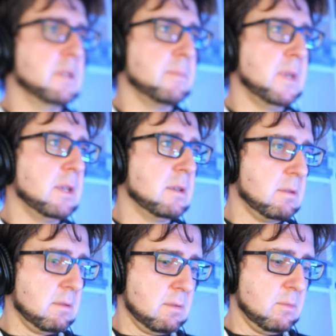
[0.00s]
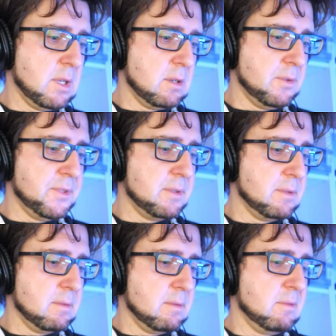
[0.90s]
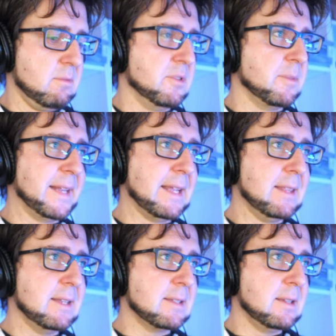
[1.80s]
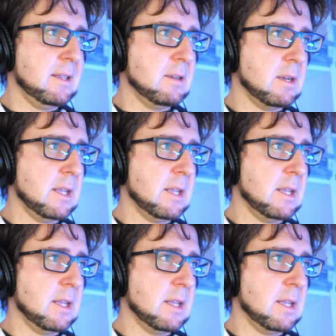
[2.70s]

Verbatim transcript: let's make, we can also do something like this in here.